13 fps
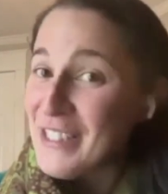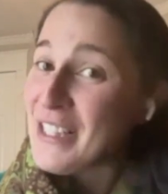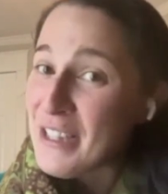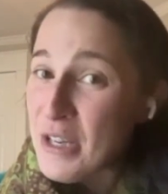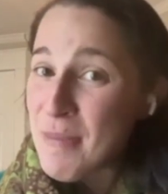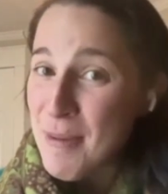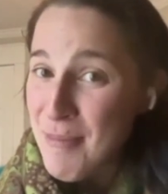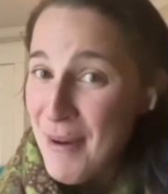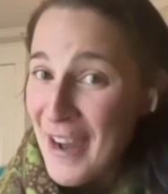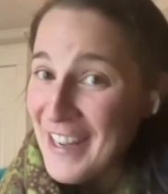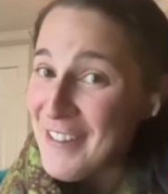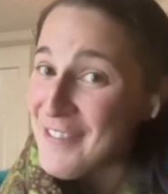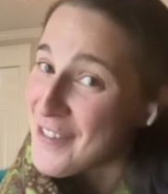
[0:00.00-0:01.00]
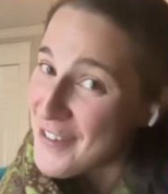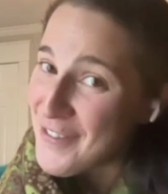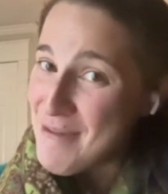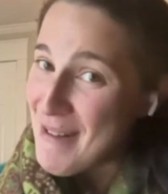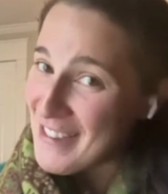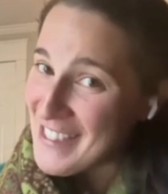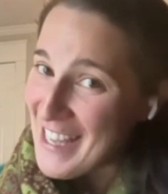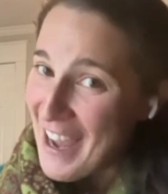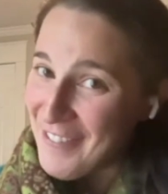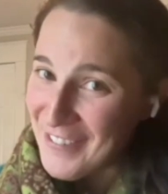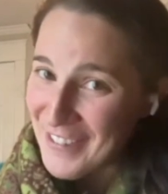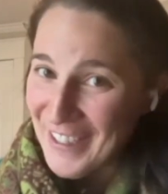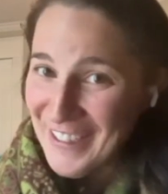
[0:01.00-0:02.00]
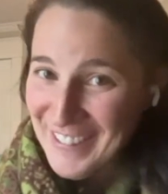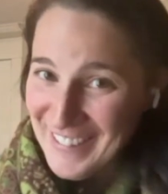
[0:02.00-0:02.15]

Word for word: still a little bit pregnant for a few months after.